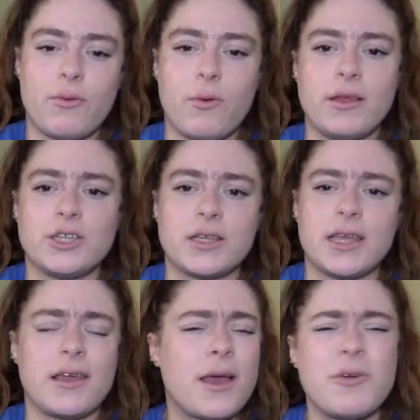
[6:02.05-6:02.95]
Will and
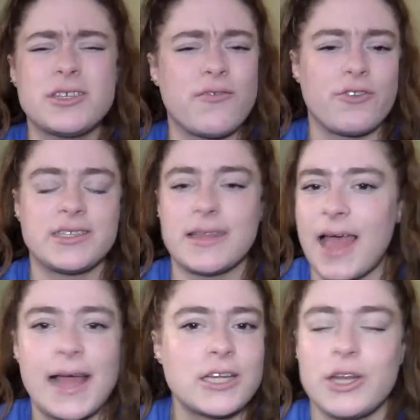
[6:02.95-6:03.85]
Jesse. I must have already said
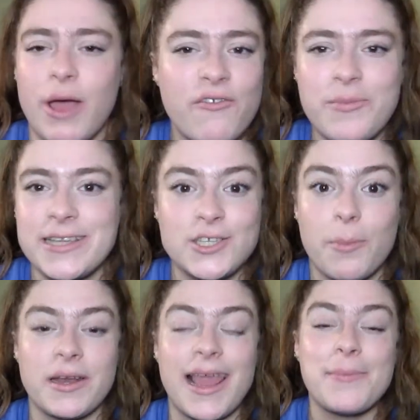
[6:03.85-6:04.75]
that. I don't know. I've missed
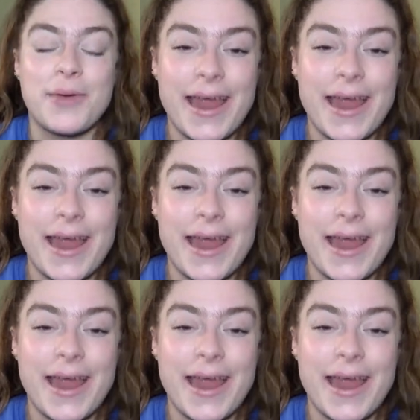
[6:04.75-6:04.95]
somebody.